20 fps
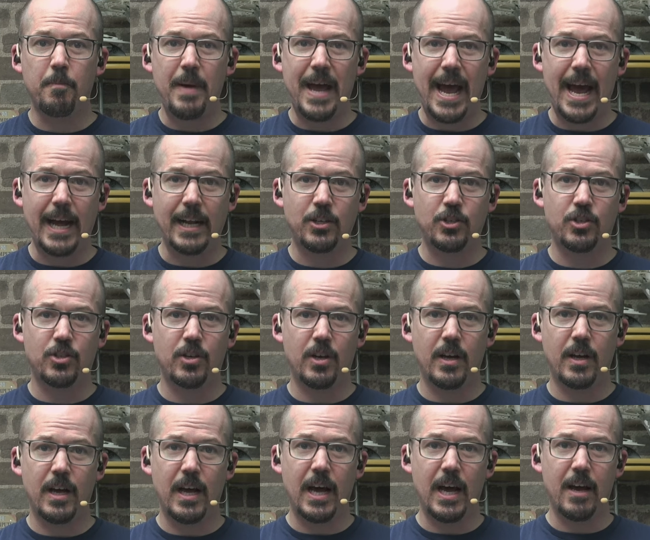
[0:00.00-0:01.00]
patch
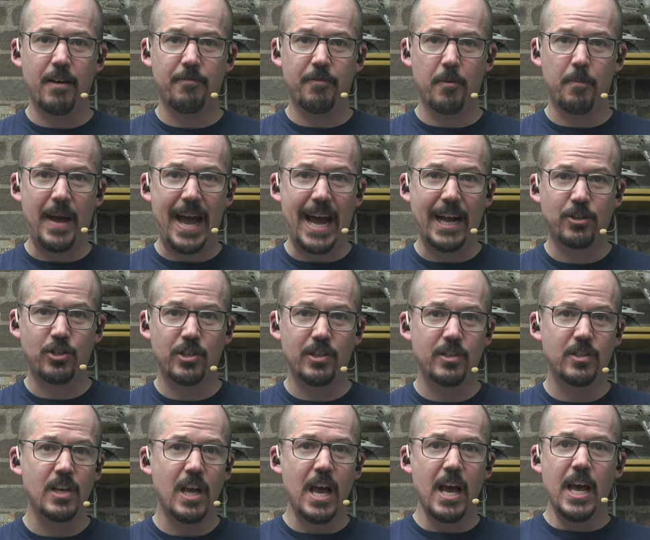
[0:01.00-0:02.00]
uh, for
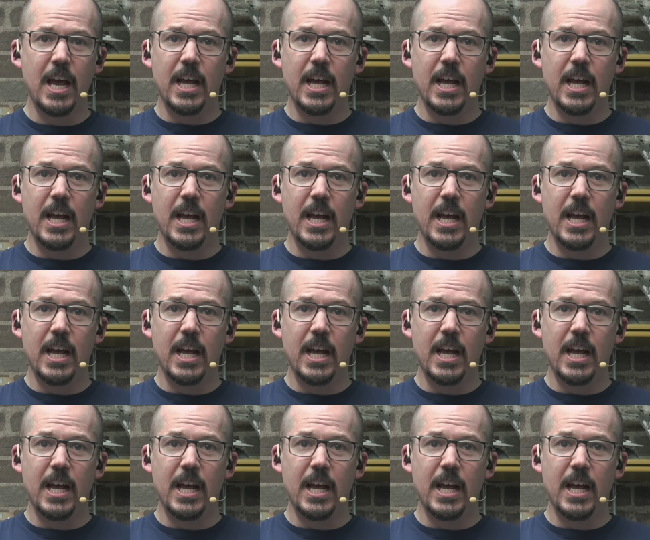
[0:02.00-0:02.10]
patches